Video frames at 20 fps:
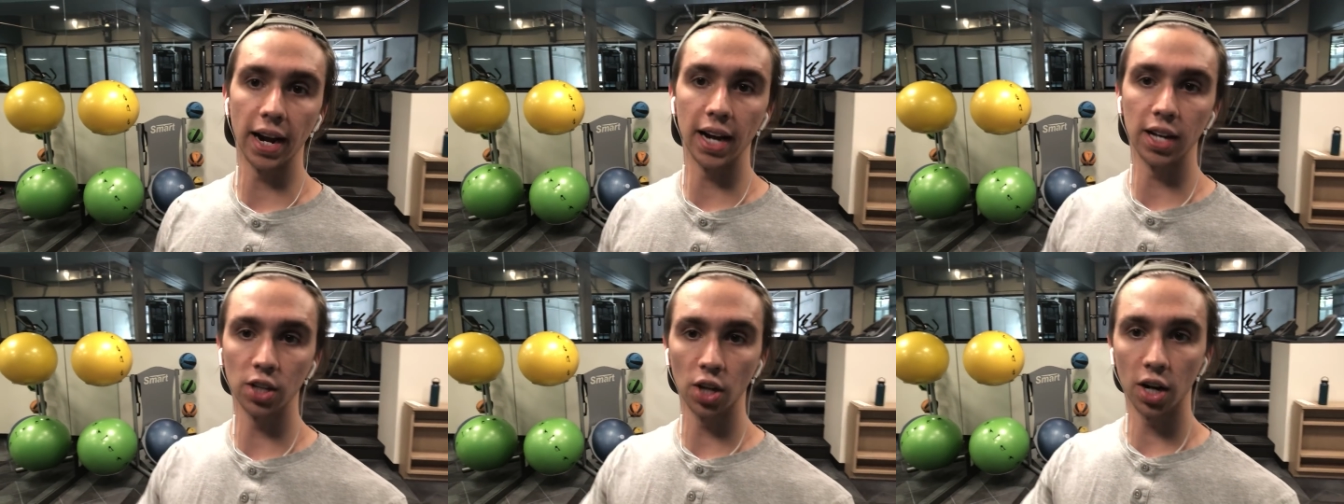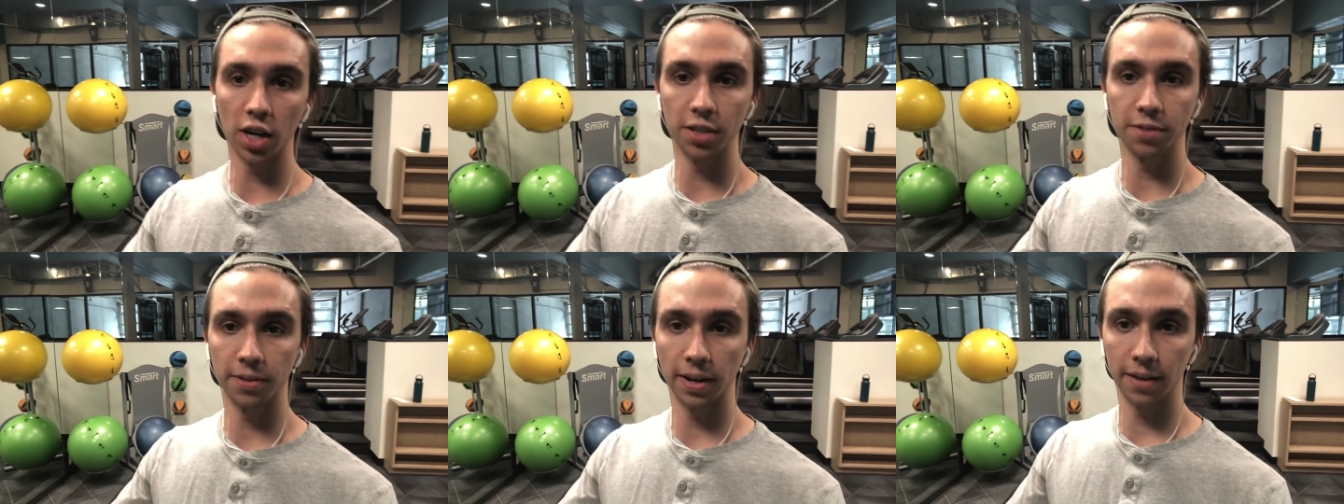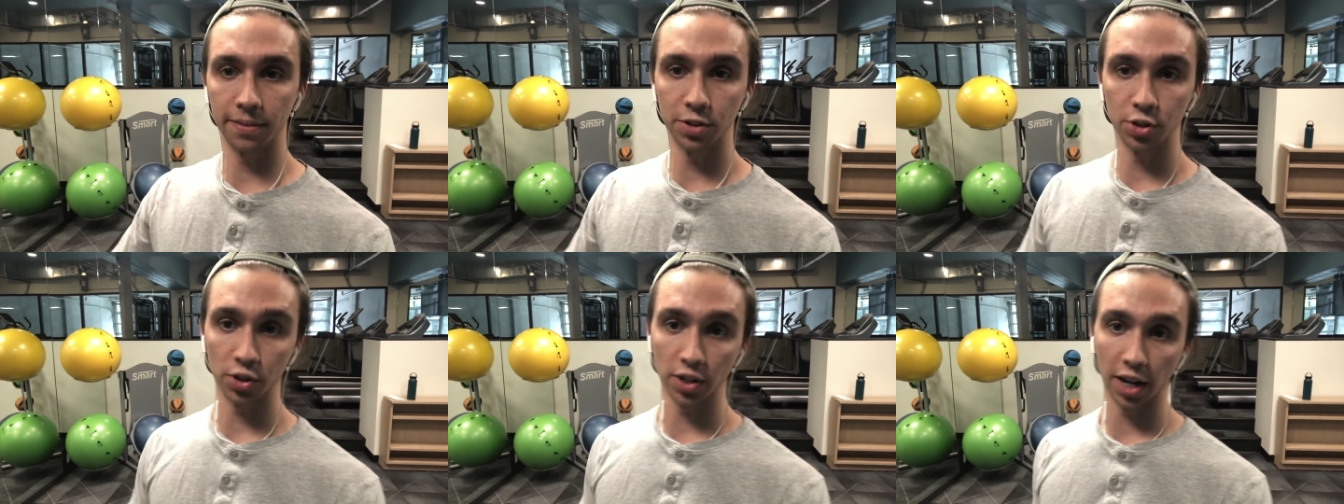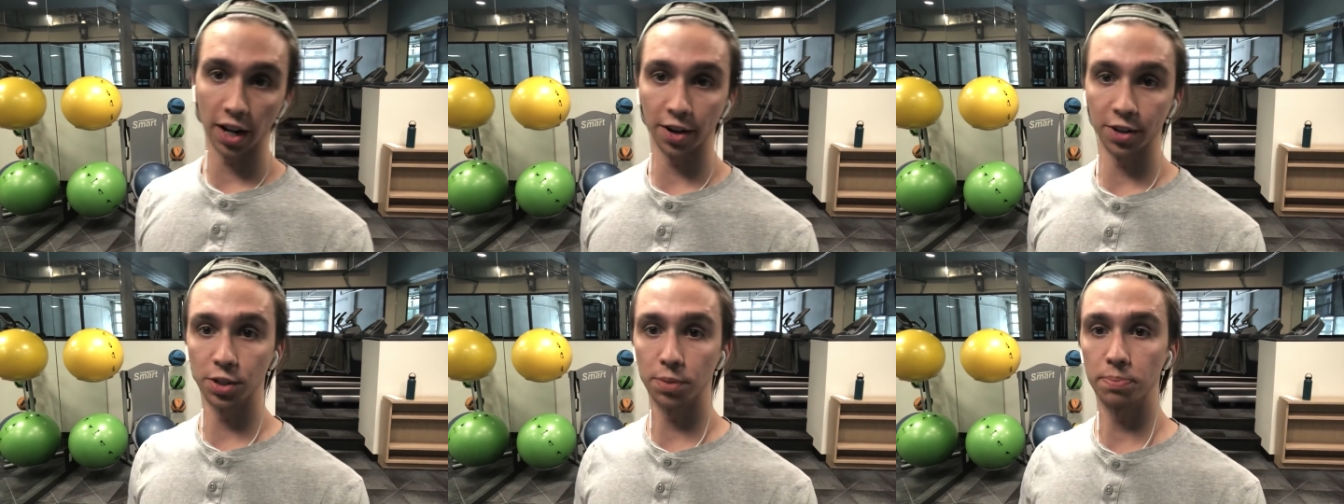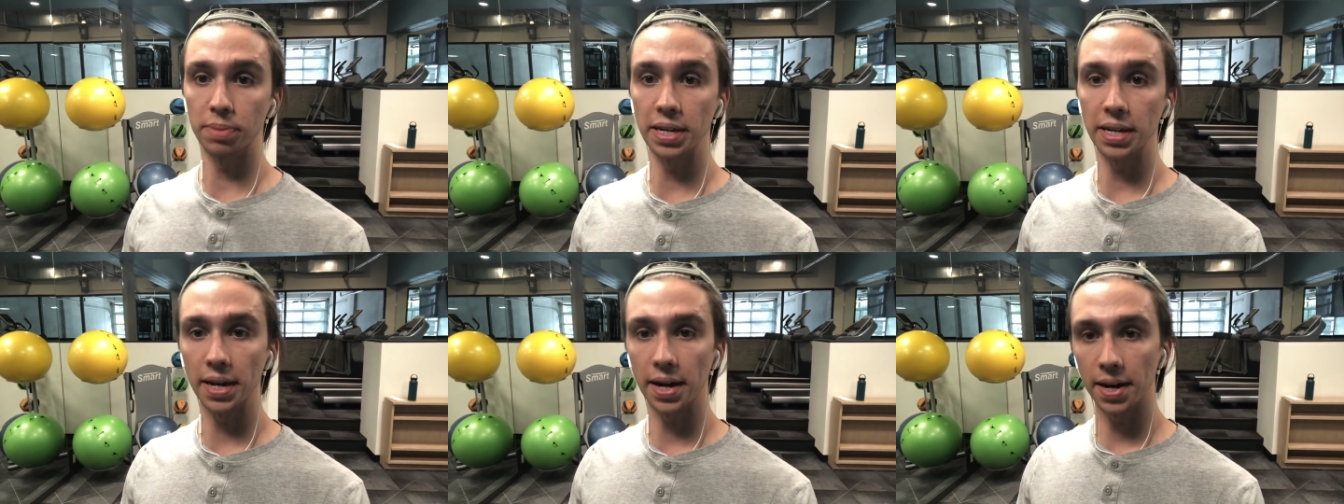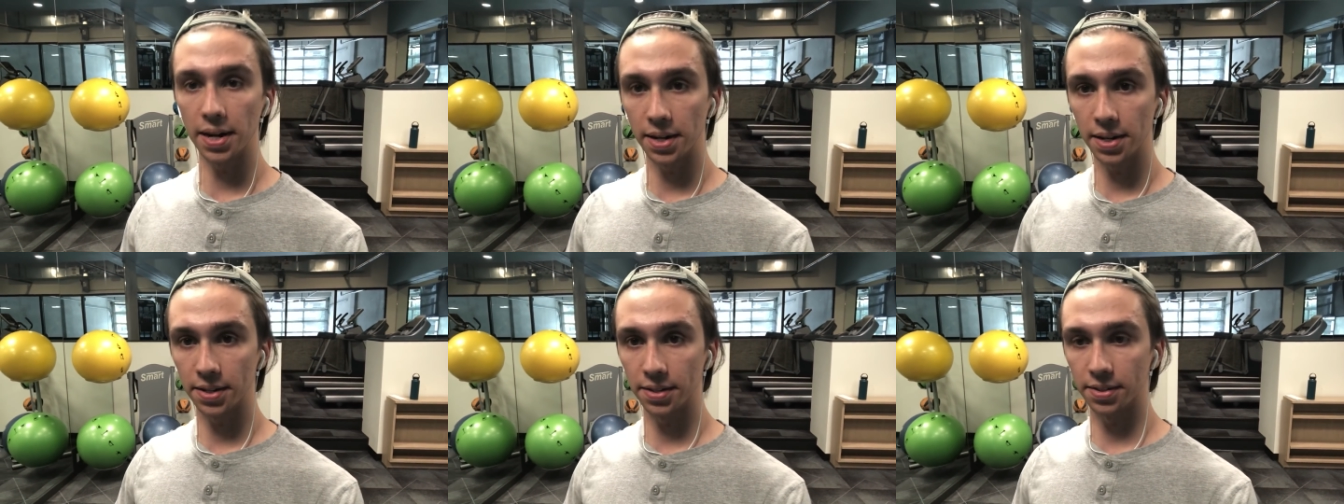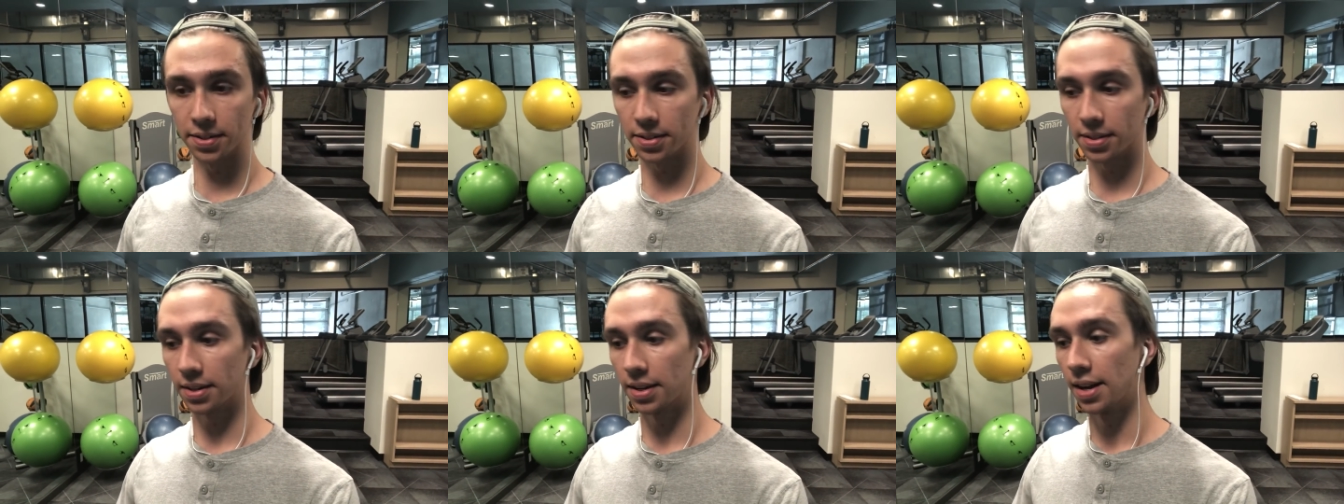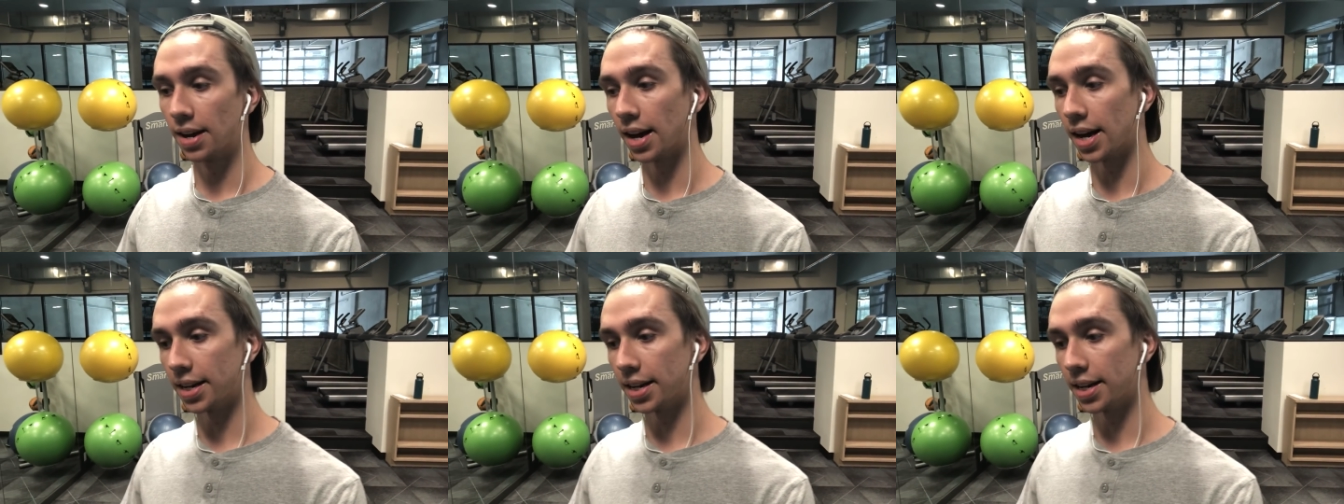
I lost $500 because